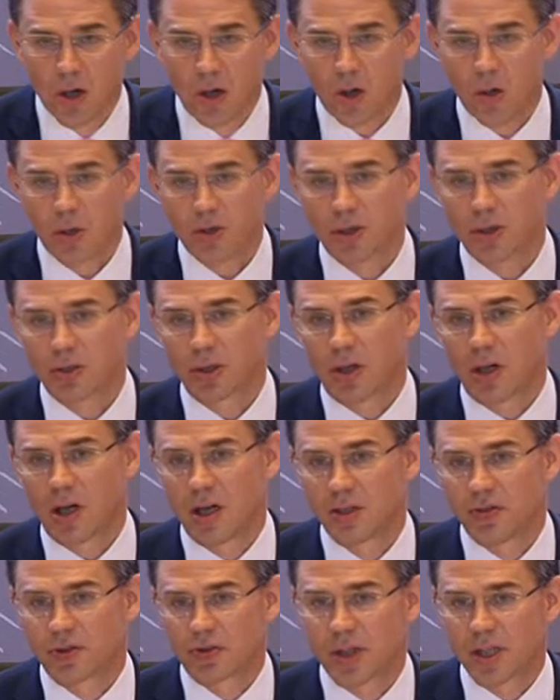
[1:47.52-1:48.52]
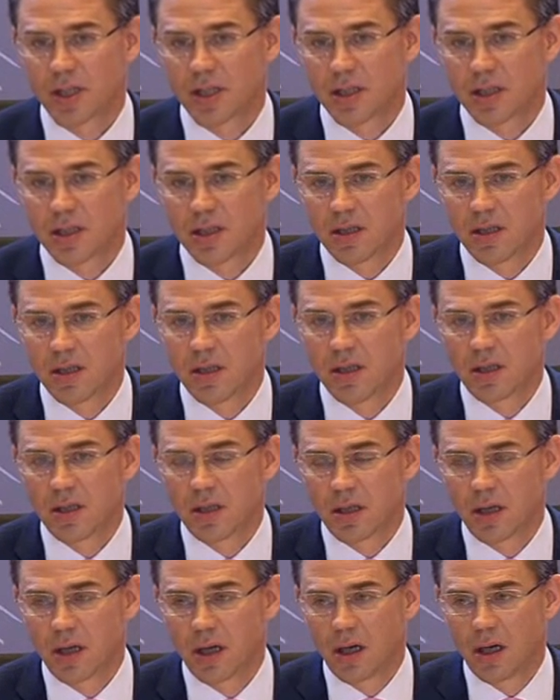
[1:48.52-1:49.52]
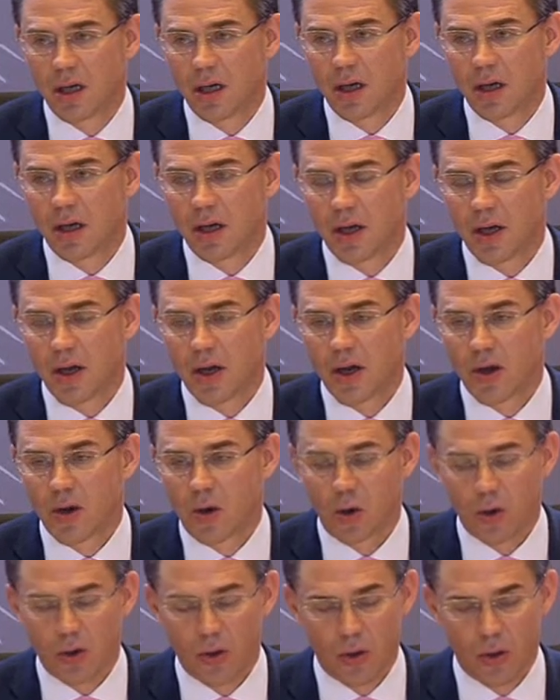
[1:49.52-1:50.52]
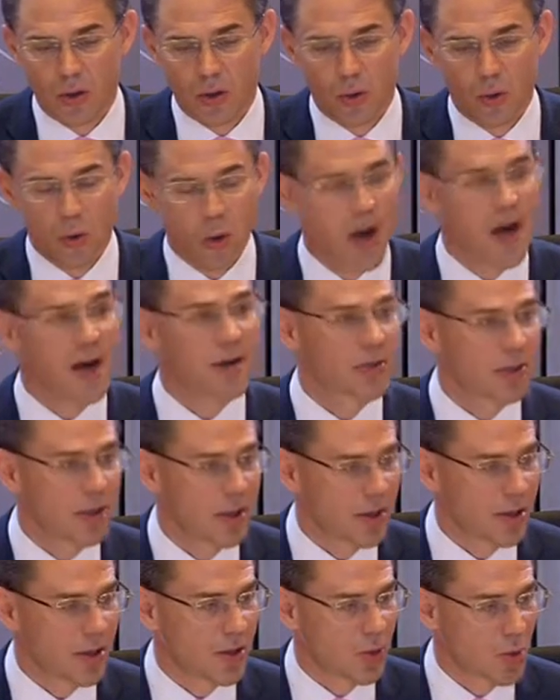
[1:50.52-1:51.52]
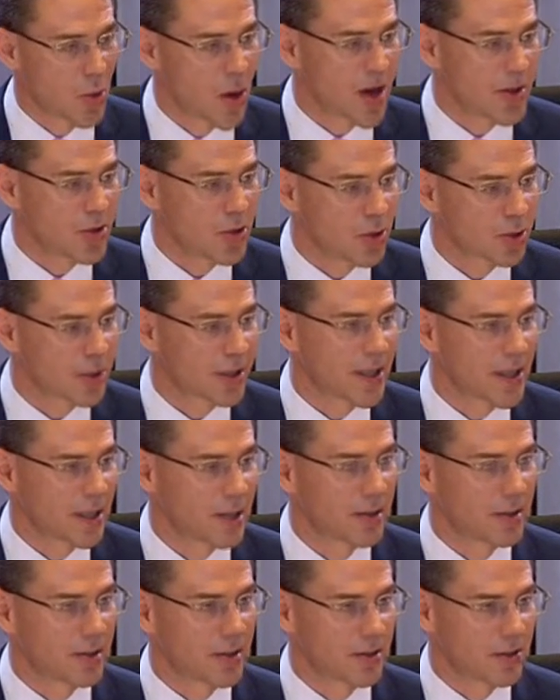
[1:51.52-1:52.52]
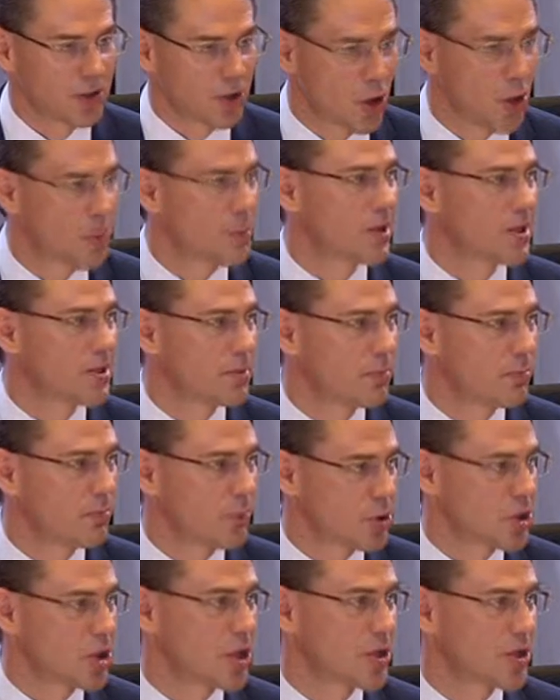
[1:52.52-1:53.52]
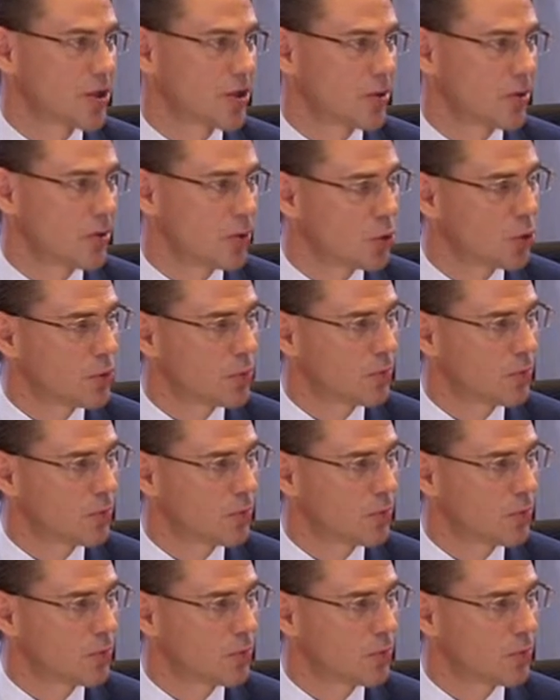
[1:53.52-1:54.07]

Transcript: Also the countries who are not in surplus position